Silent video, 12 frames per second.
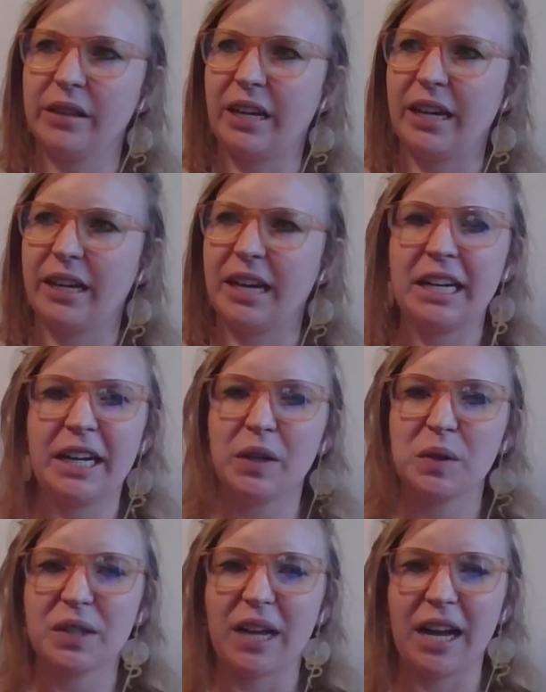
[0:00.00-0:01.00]
like, and I
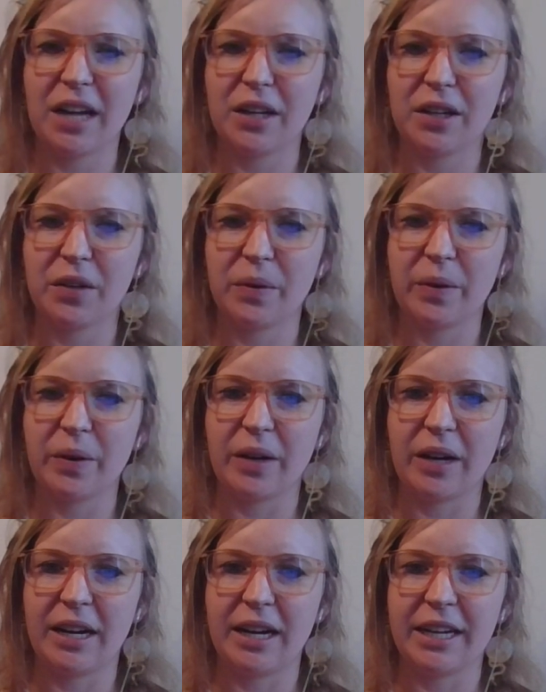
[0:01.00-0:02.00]
always, I,
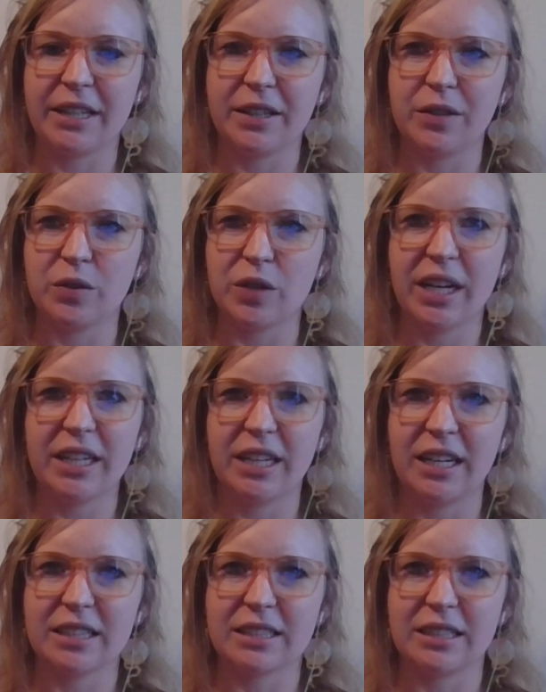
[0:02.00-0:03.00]
I try
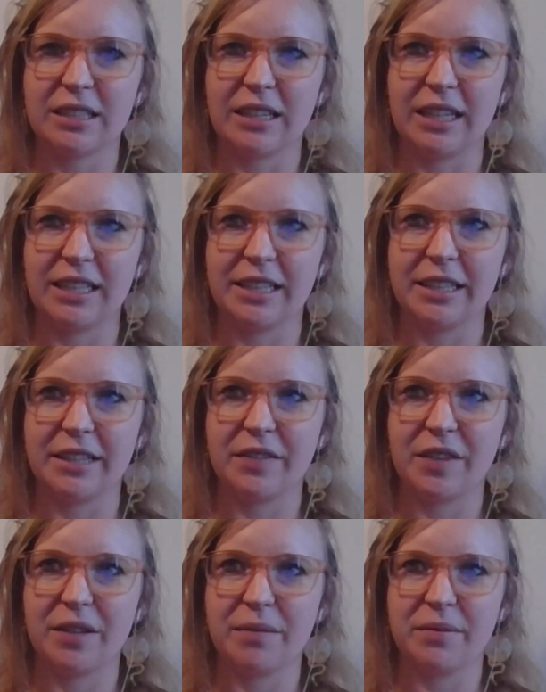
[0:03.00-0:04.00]
not to like
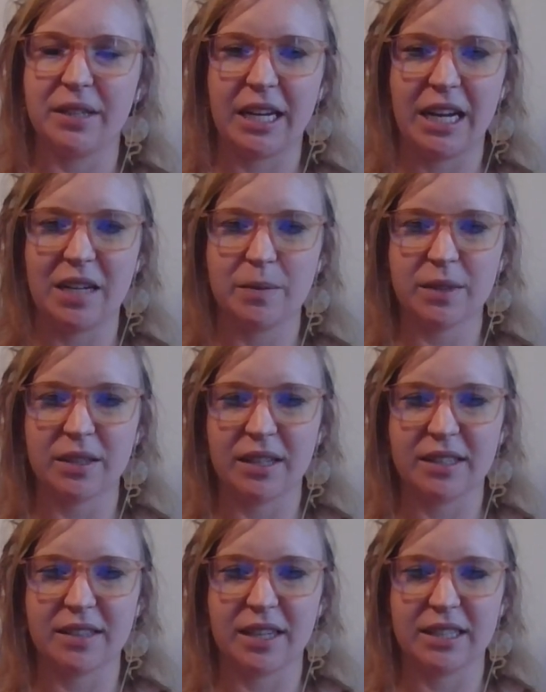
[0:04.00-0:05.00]
give them names
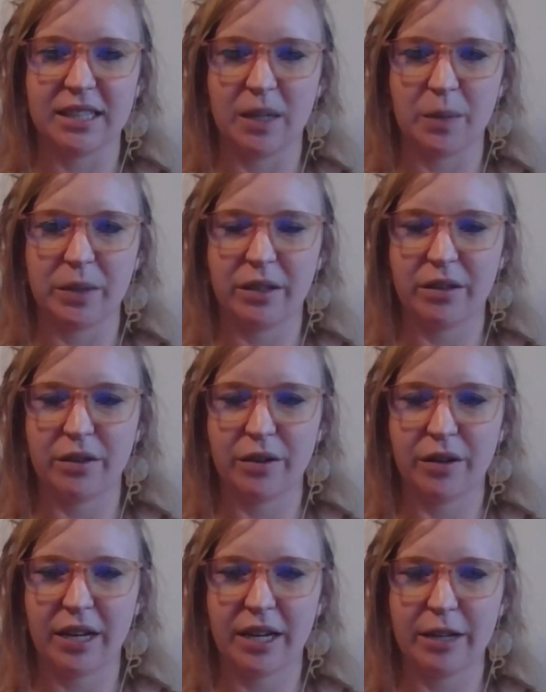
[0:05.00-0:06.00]
unless they tell me their
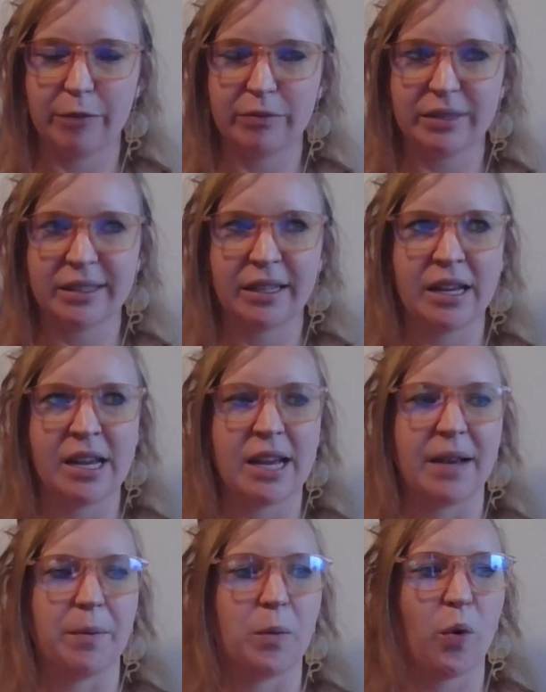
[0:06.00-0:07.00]
names
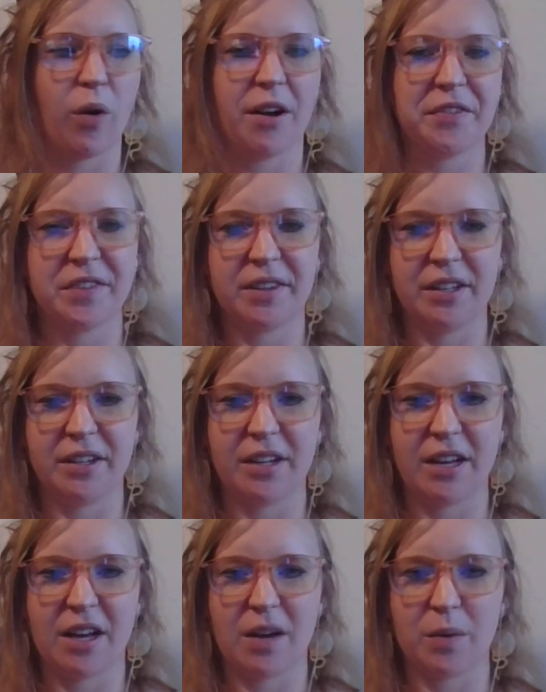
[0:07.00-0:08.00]
and more often than
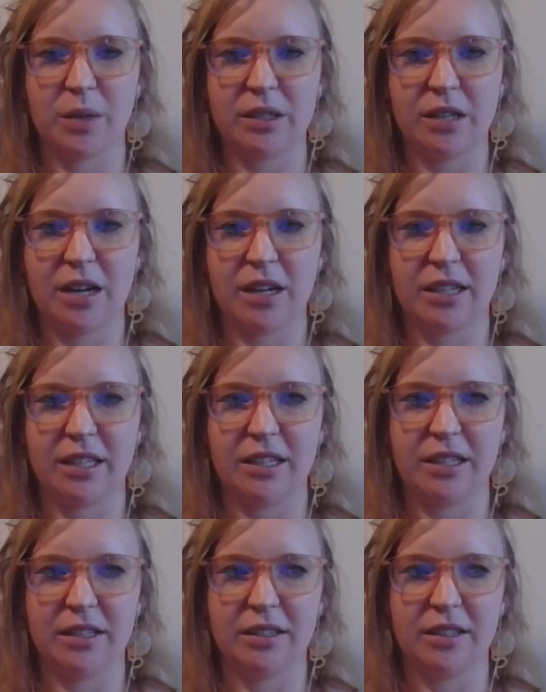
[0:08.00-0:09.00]
not, we talk
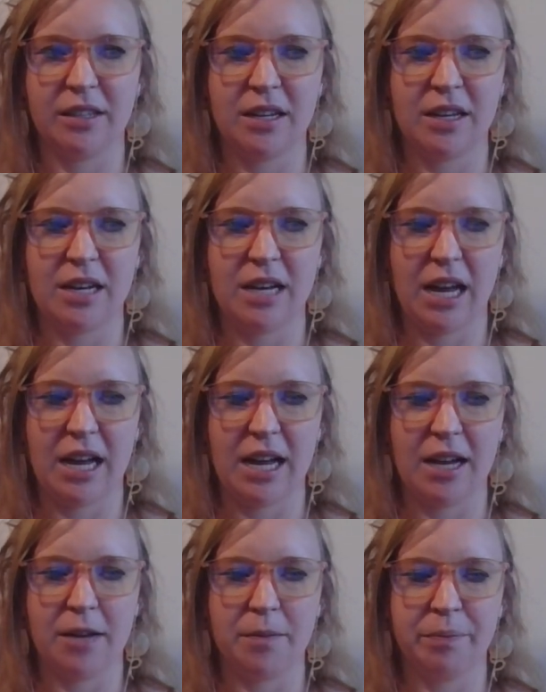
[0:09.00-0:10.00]
in,
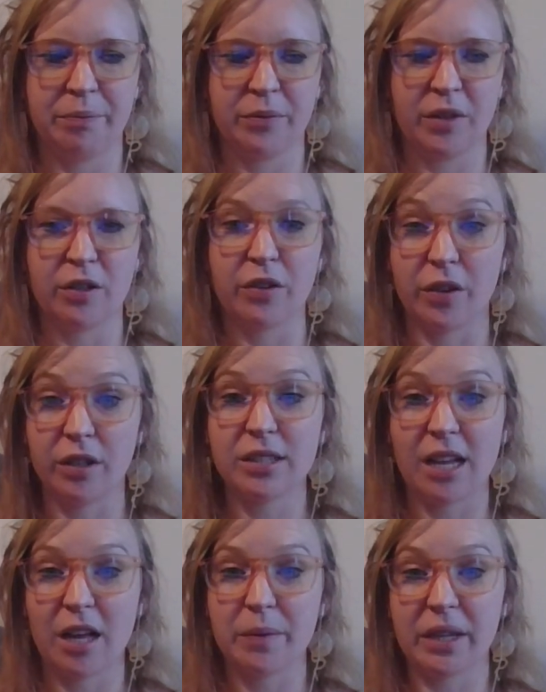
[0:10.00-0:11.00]
um, they'll, they'll
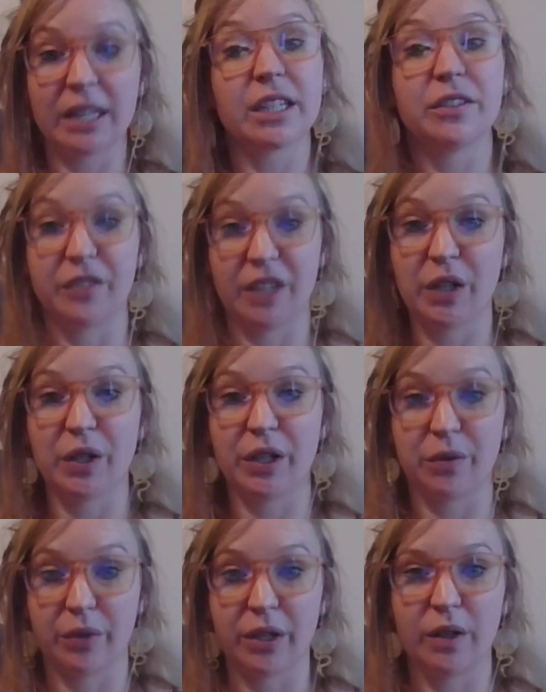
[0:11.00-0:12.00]
tell me like a
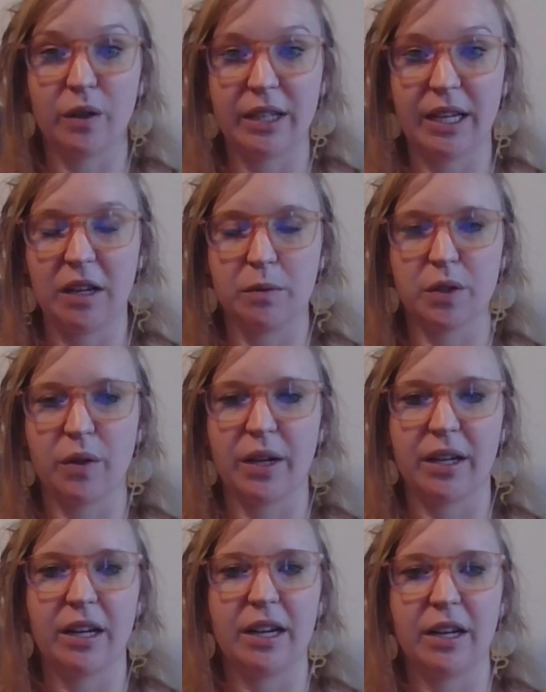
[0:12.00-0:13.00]
very real name. So,
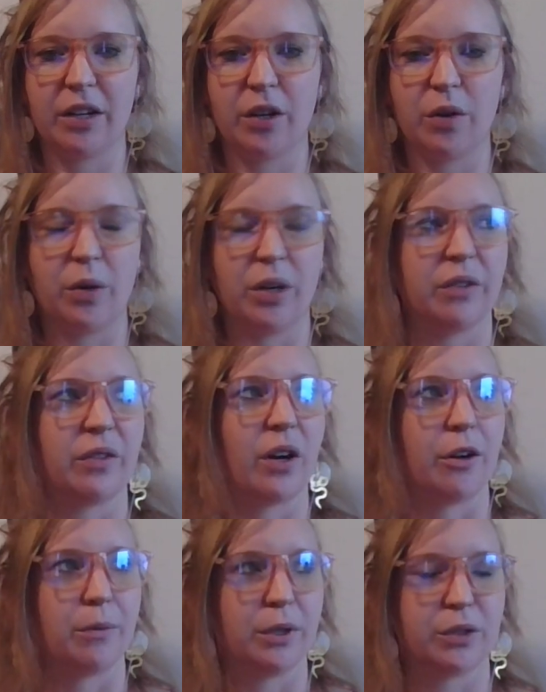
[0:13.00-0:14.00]
like, I, I know one of
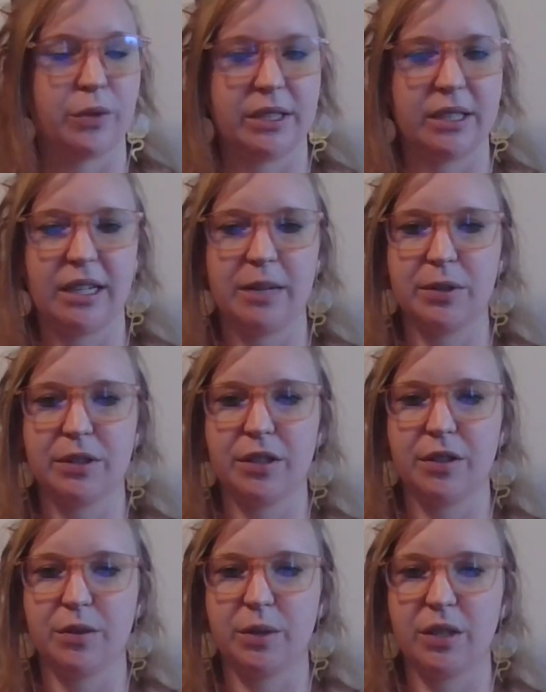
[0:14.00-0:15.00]
our most recent
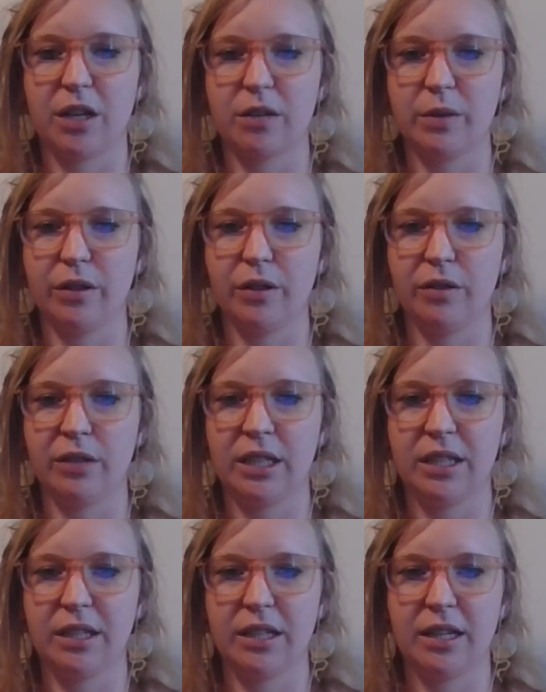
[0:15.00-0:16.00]
episodes, we talked with
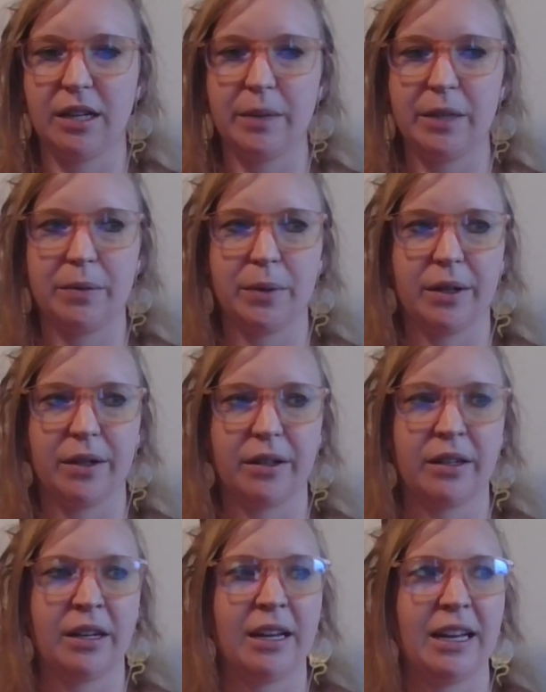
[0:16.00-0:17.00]
Lolita the hummingbird.
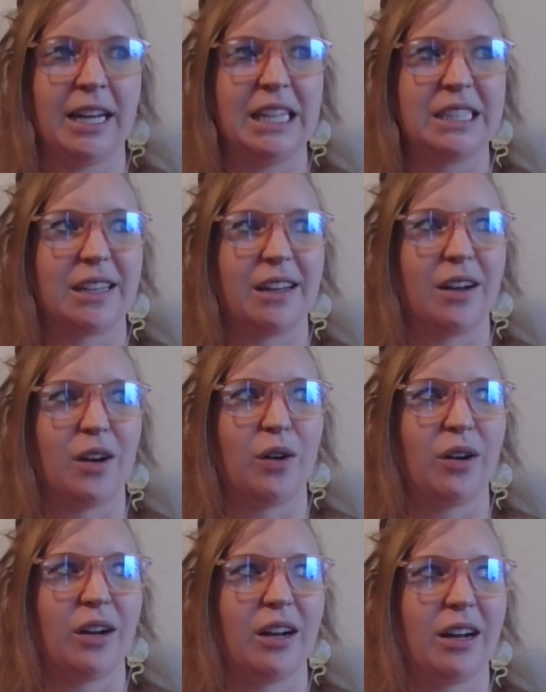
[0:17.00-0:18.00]
And
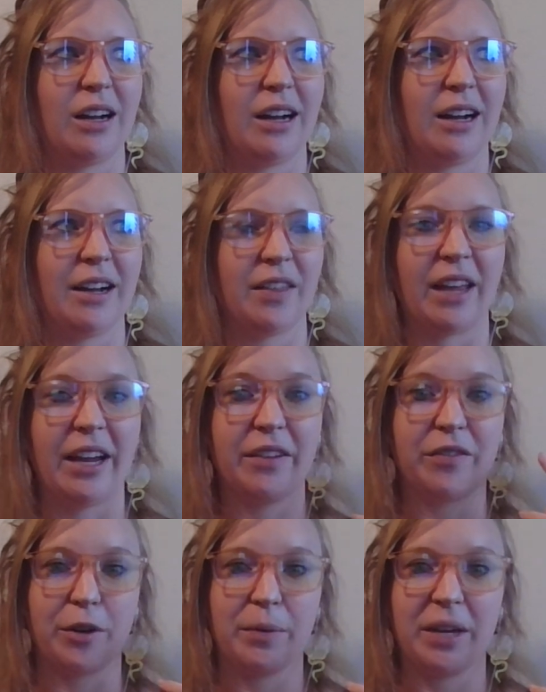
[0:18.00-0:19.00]
so uh, like
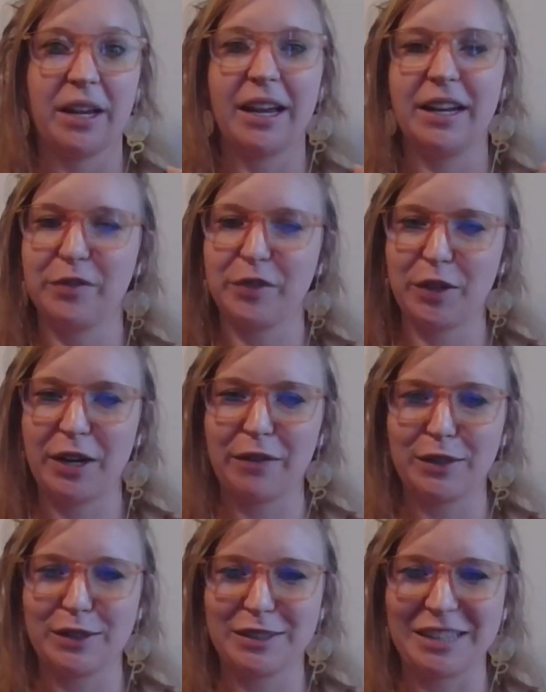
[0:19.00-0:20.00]
for me and if you're ever